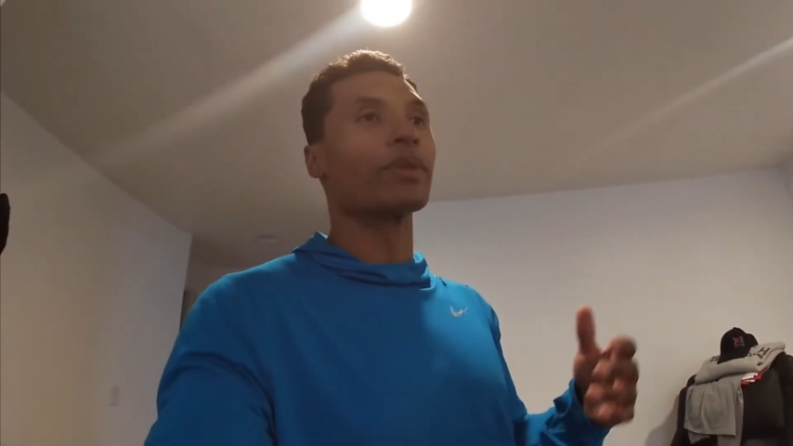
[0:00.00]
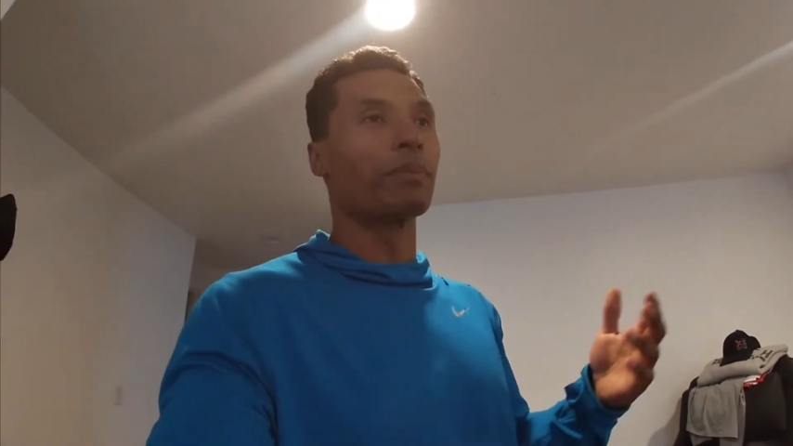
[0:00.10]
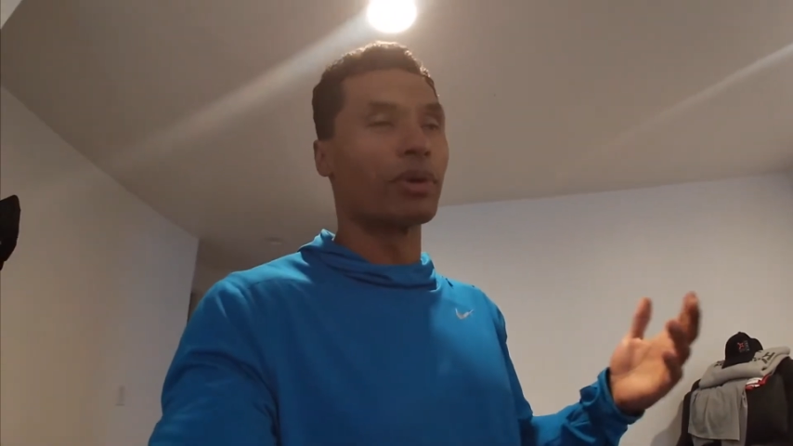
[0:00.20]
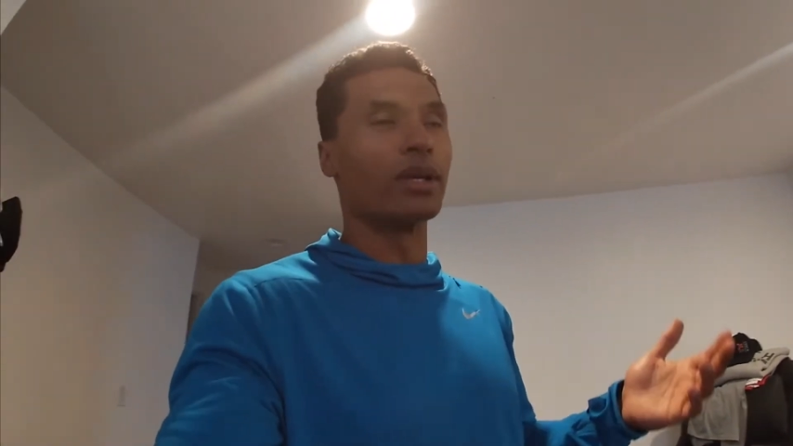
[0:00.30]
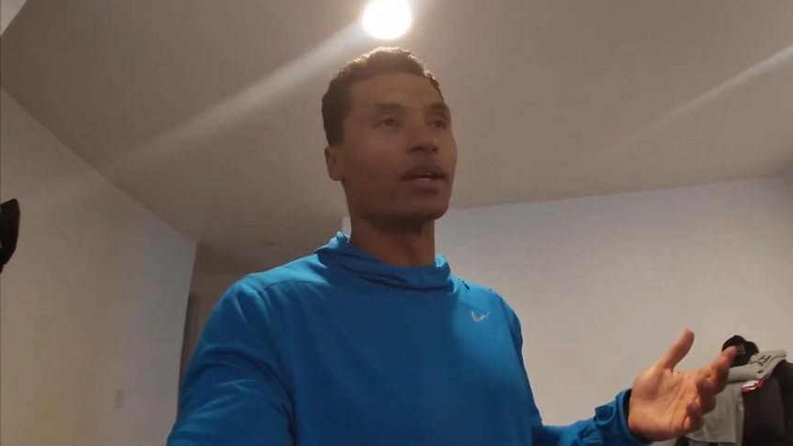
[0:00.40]

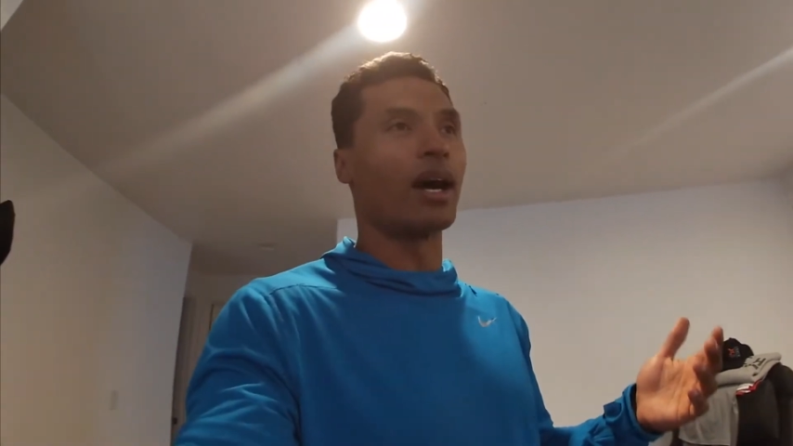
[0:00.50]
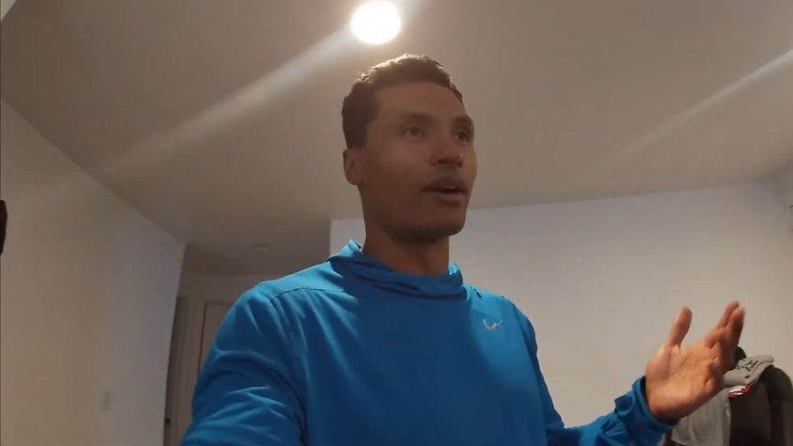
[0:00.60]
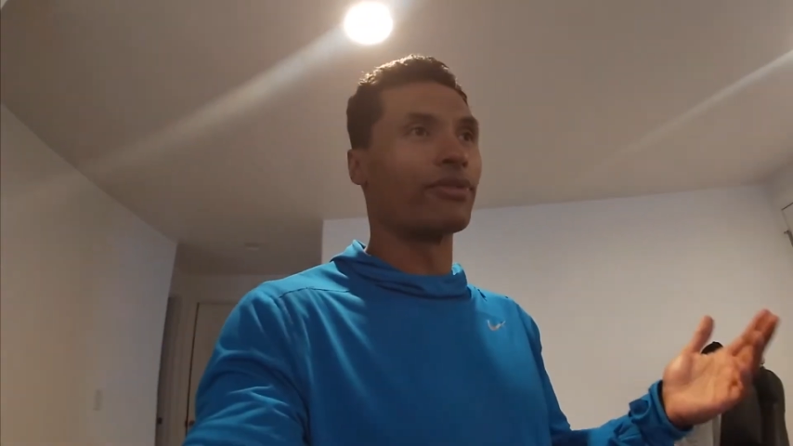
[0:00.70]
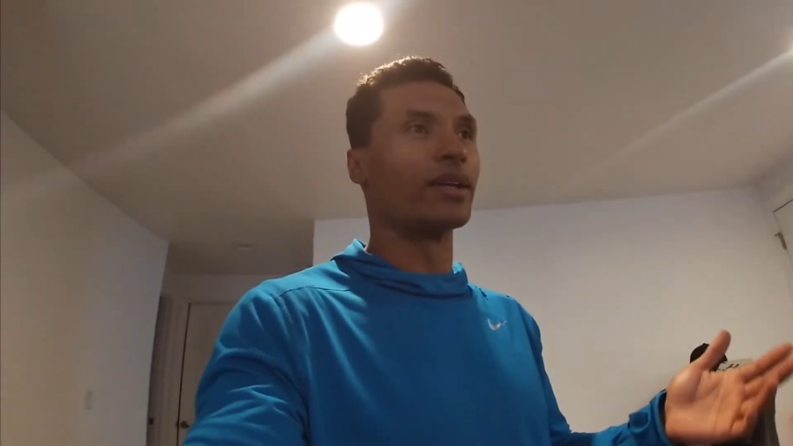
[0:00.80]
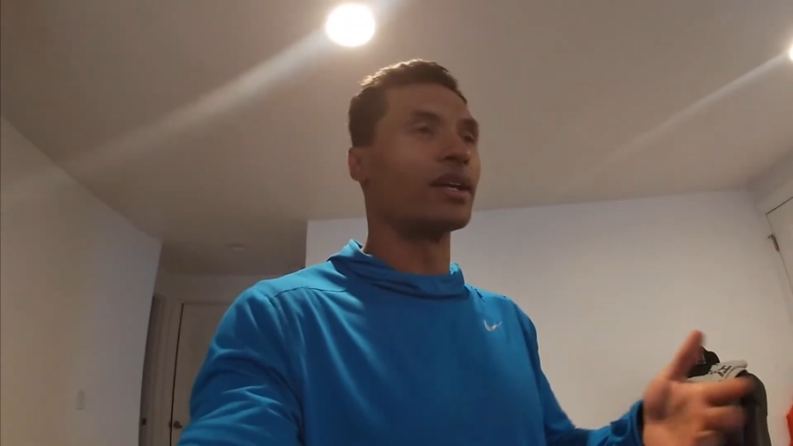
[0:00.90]
pretty
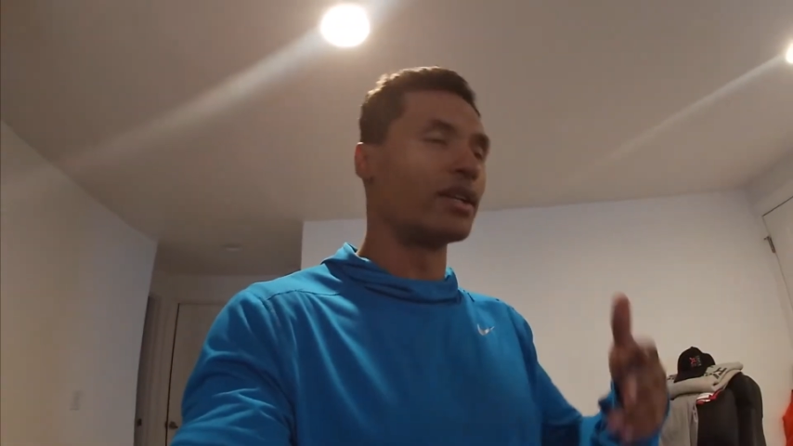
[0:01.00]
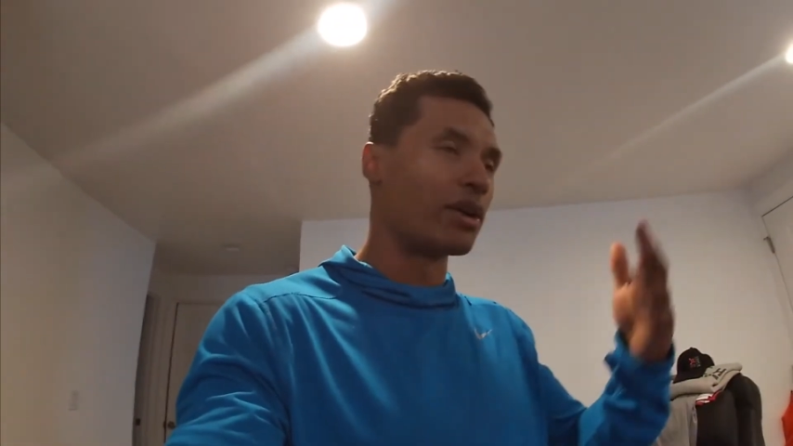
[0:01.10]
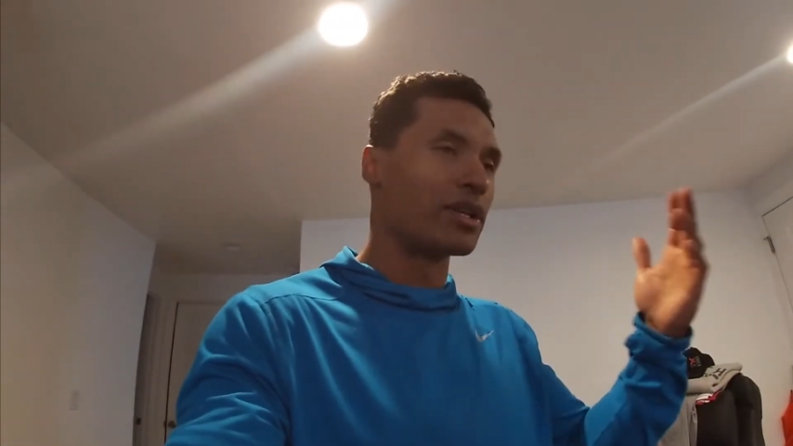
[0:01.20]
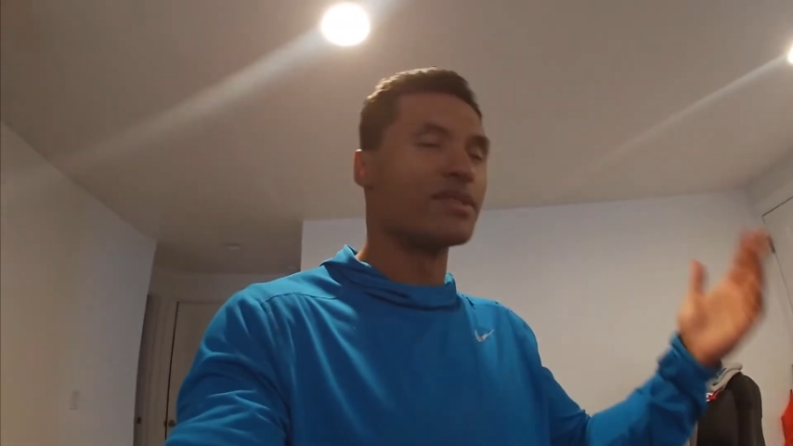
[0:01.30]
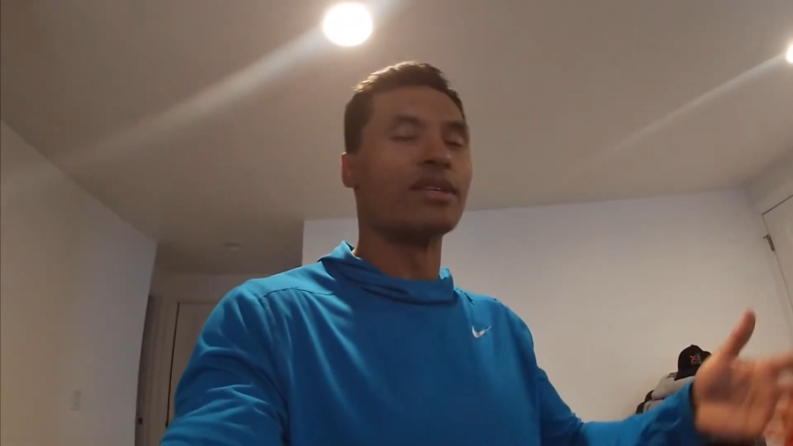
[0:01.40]
confident,
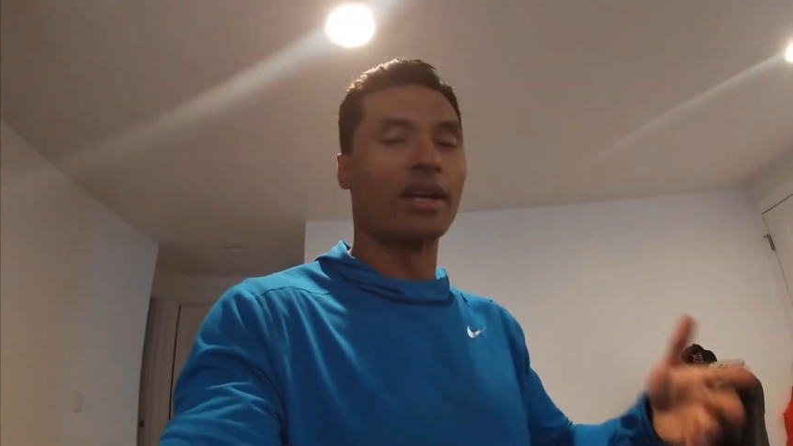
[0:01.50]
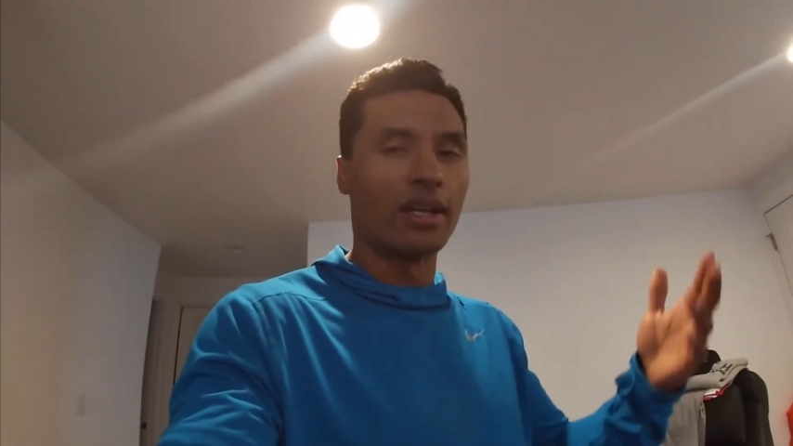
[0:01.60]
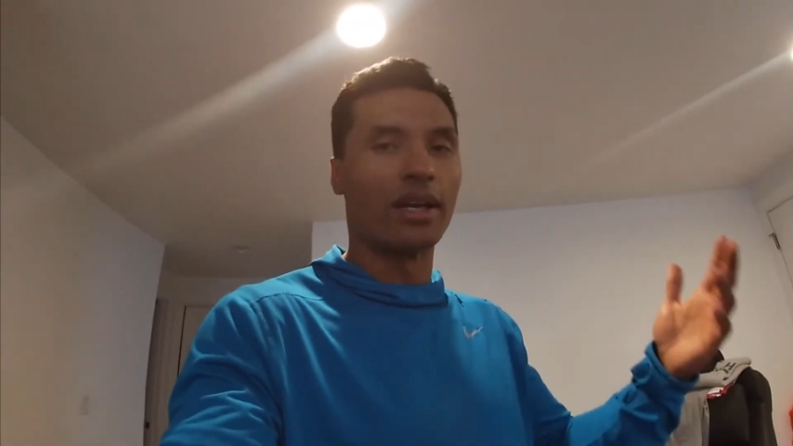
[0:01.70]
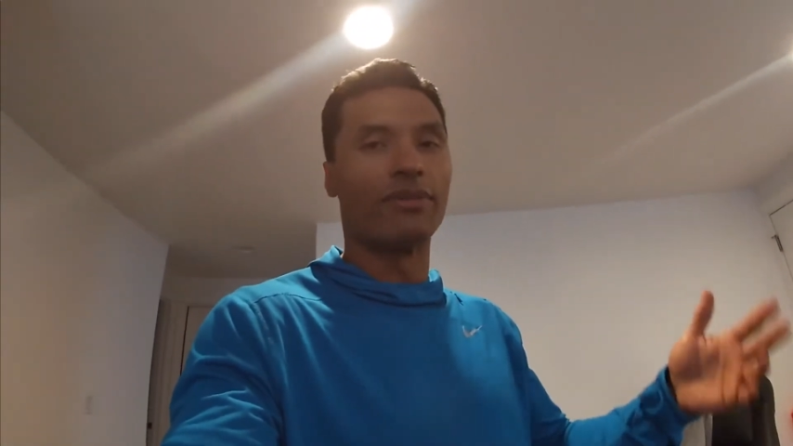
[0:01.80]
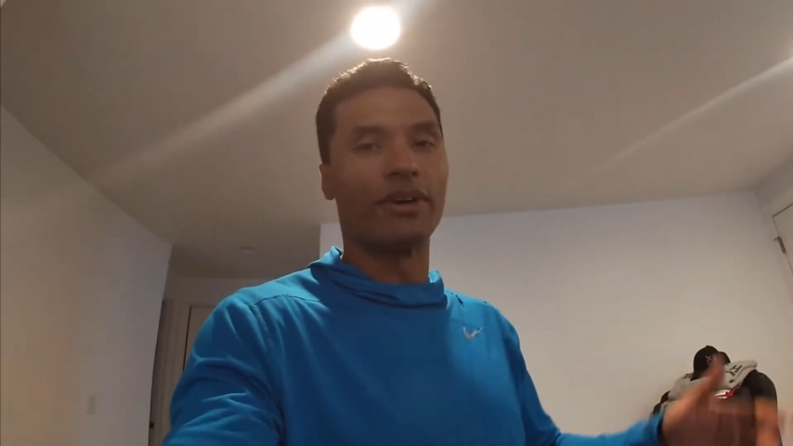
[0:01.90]
he's done enough